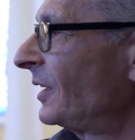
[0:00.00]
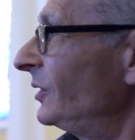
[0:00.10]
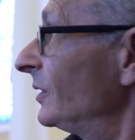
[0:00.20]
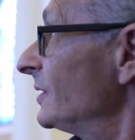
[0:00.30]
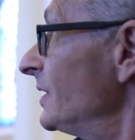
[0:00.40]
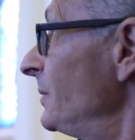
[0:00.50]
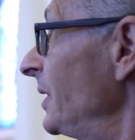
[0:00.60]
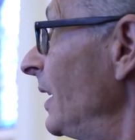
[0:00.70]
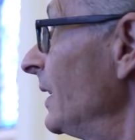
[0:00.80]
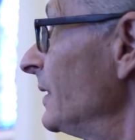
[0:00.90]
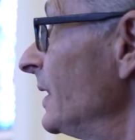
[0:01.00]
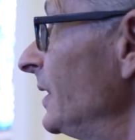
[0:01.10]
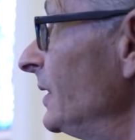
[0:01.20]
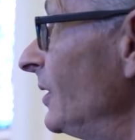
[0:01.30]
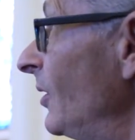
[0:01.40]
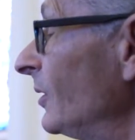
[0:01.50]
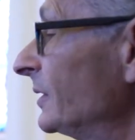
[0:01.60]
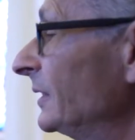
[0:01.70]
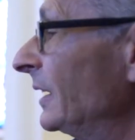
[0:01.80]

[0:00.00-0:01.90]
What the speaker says: You can see behind the altar